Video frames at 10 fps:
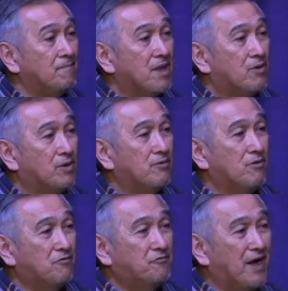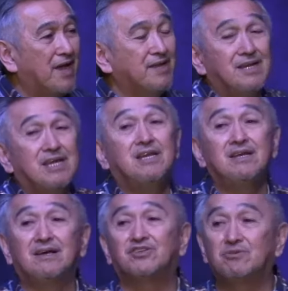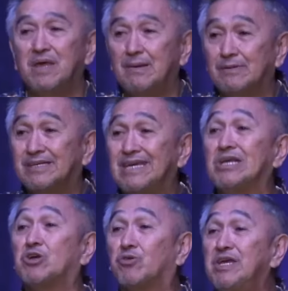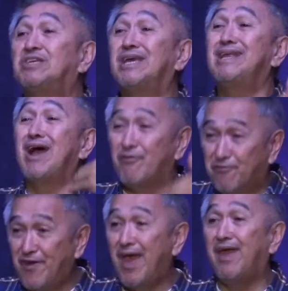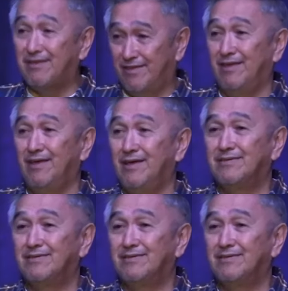we will find it in us to be able to increase in our faith,